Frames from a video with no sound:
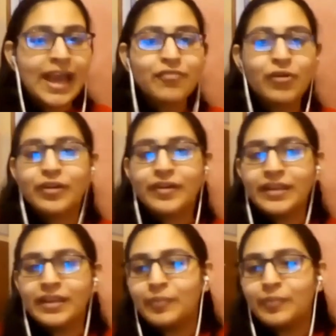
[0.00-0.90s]
have
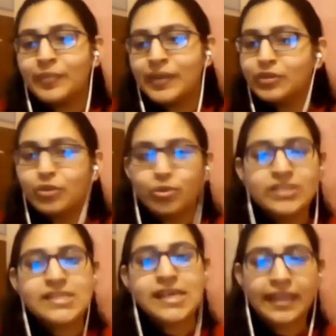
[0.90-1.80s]
already been through
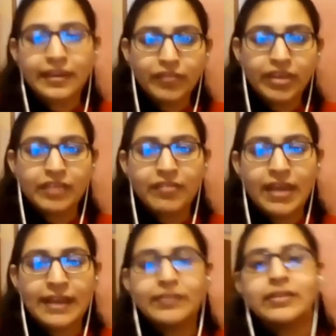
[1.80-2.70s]
the second wave,
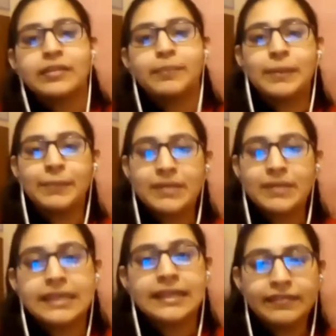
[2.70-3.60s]
and people
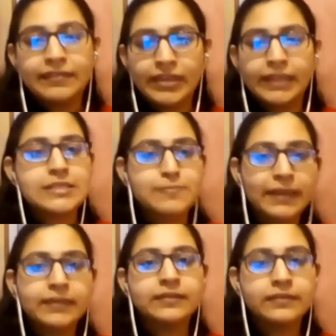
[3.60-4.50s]
say that we can
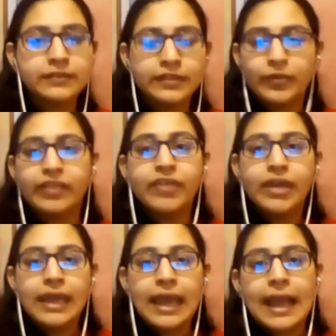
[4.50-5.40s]
expect a third wave,
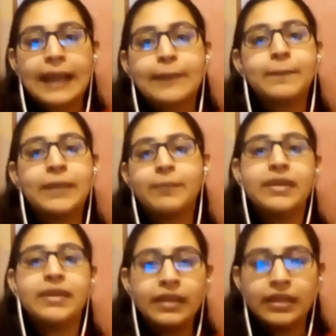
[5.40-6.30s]
and
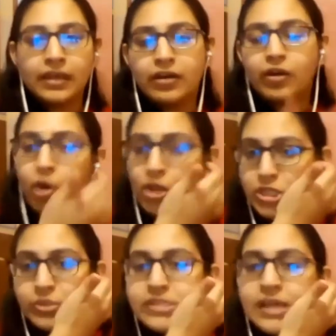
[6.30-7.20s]
maybe
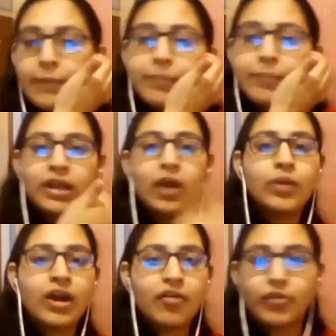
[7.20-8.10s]
also some
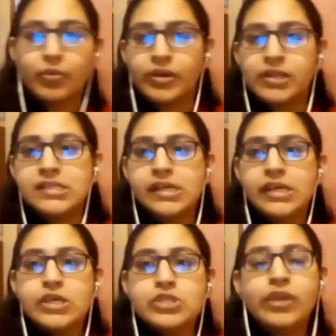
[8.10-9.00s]
lockdown afterwards.
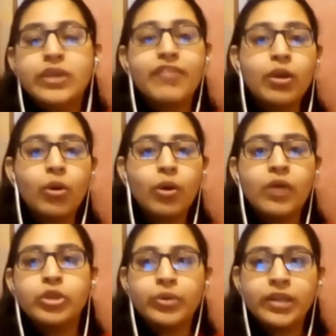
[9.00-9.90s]
So if I go
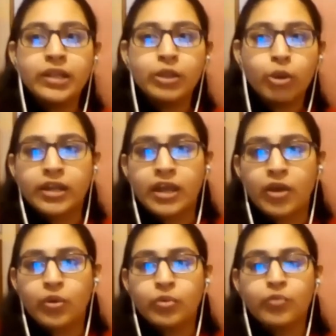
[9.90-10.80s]
out during
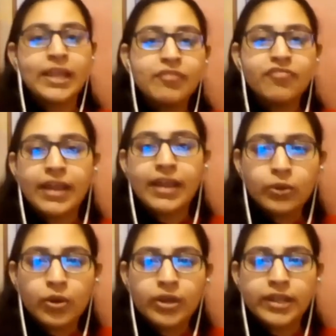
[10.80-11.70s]
lockdown, will I be
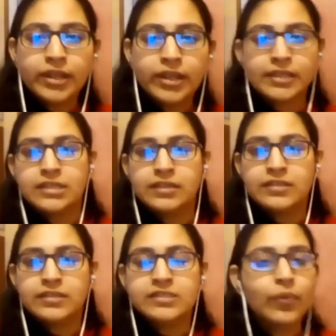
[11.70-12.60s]
fined or arrested
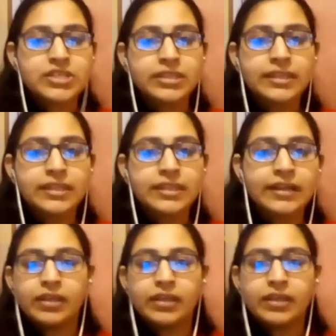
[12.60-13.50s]
is a question that
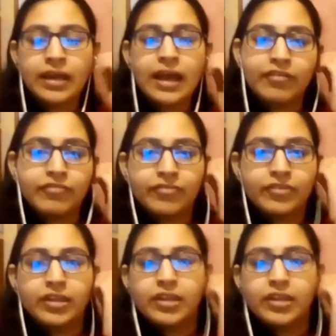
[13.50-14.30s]
we have.